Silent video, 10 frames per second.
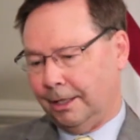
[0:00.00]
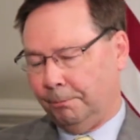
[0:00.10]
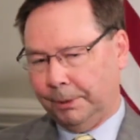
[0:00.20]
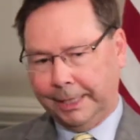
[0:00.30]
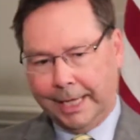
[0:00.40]

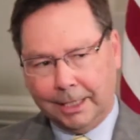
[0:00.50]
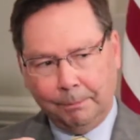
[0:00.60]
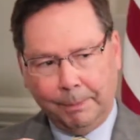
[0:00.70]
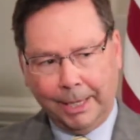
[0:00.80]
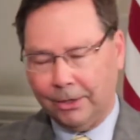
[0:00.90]

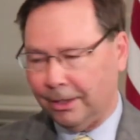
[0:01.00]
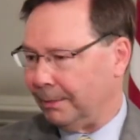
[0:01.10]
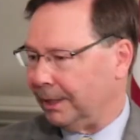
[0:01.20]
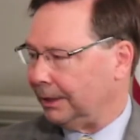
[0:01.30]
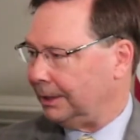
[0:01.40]
black
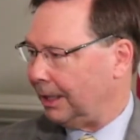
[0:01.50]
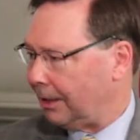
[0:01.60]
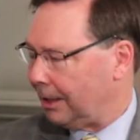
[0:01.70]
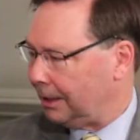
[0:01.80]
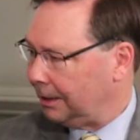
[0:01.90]

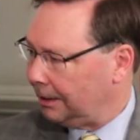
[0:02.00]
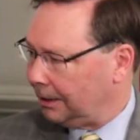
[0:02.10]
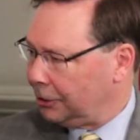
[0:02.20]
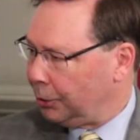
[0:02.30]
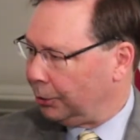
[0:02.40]
paramilitary
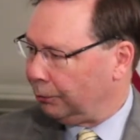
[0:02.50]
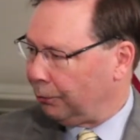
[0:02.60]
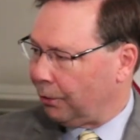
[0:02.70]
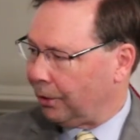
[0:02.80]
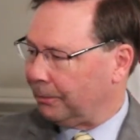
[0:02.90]

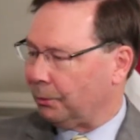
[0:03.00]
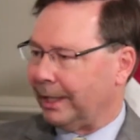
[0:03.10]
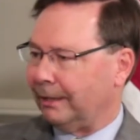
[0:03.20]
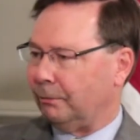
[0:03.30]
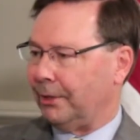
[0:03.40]
uniforms,
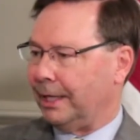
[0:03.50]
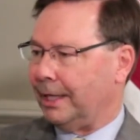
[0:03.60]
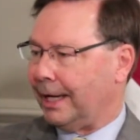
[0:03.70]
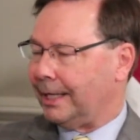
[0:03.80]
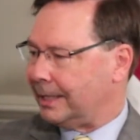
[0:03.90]
one of them with a
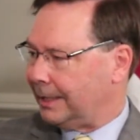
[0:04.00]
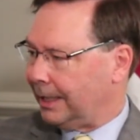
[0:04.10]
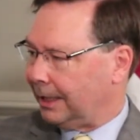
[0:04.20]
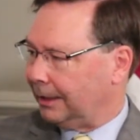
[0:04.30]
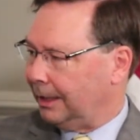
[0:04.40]

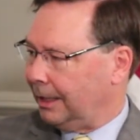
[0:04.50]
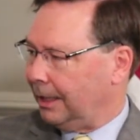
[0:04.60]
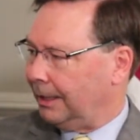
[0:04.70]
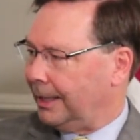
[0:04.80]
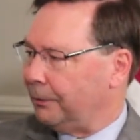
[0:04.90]
nightstick,
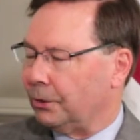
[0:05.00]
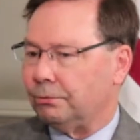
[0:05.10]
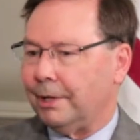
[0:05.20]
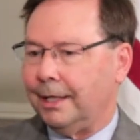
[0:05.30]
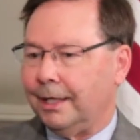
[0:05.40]
and they
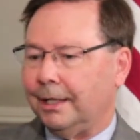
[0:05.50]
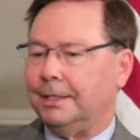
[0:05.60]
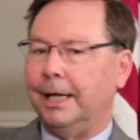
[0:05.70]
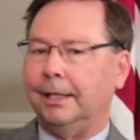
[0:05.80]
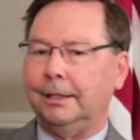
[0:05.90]
were
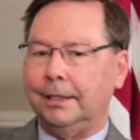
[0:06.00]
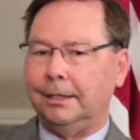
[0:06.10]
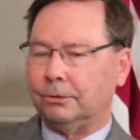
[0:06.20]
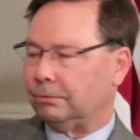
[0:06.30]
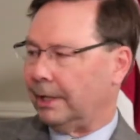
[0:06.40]

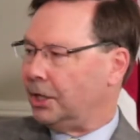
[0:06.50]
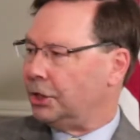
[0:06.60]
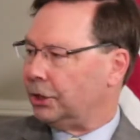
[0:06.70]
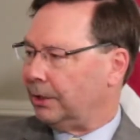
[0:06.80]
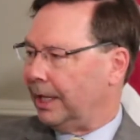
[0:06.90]
yelling
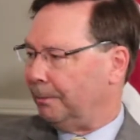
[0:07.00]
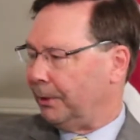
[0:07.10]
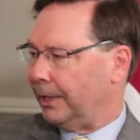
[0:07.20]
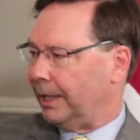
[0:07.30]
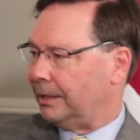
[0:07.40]
racial
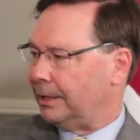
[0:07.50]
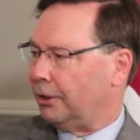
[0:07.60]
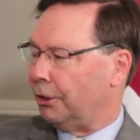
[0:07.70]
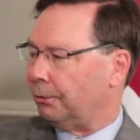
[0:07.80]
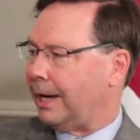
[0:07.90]
epithets
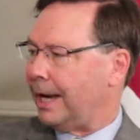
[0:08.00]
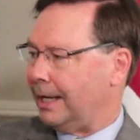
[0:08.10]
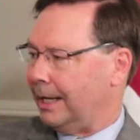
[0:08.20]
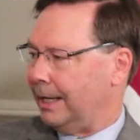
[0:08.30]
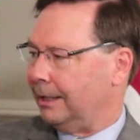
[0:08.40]
and
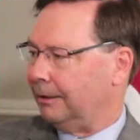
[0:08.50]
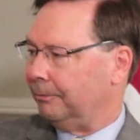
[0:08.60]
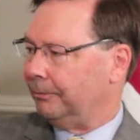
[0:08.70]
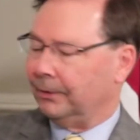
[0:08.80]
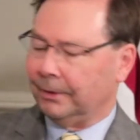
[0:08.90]
threatening
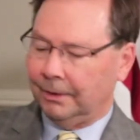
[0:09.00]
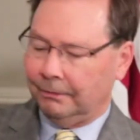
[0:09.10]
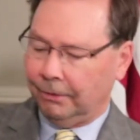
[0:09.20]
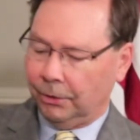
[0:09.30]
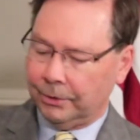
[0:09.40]

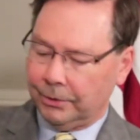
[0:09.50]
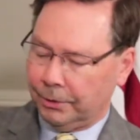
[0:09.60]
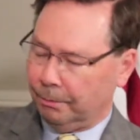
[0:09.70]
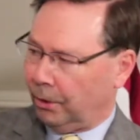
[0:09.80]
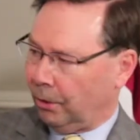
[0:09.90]

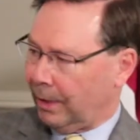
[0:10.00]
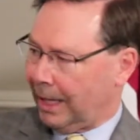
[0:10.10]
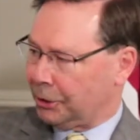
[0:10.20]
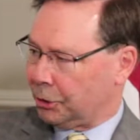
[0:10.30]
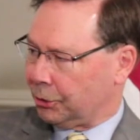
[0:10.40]
voters and poll
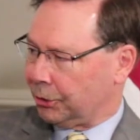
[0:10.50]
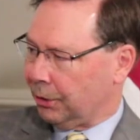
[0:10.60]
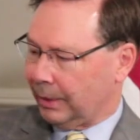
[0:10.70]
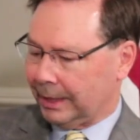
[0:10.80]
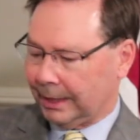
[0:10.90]
watchers
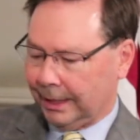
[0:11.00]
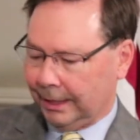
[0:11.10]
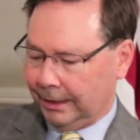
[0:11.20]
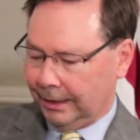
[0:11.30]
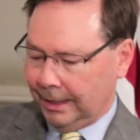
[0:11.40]
going
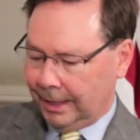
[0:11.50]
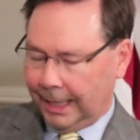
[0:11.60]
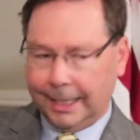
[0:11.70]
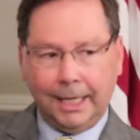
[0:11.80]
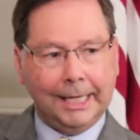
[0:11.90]
in.
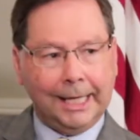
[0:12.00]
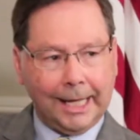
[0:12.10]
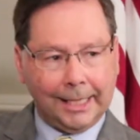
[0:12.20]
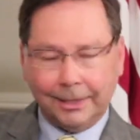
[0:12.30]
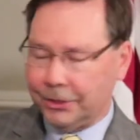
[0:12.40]
And a
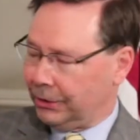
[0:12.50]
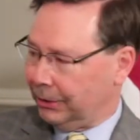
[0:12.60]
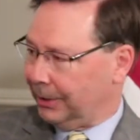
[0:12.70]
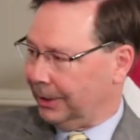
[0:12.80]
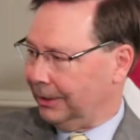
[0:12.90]
college
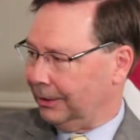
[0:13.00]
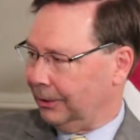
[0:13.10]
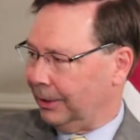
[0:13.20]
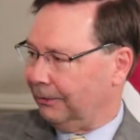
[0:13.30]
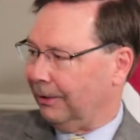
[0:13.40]
student
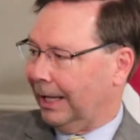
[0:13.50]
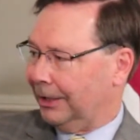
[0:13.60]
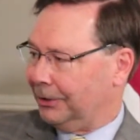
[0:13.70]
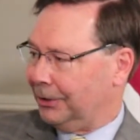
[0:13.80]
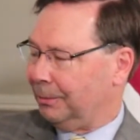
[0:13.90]
who had
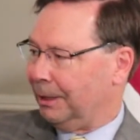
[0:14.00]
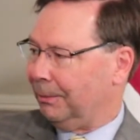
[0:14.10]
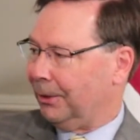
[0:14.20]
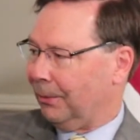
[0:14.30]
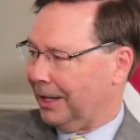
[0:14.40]
volunteered to be a
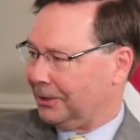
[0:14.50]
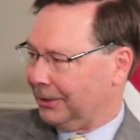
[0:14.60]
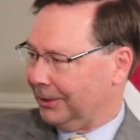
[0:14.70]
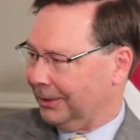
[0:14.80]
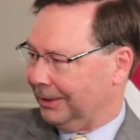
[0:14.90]
poll watcher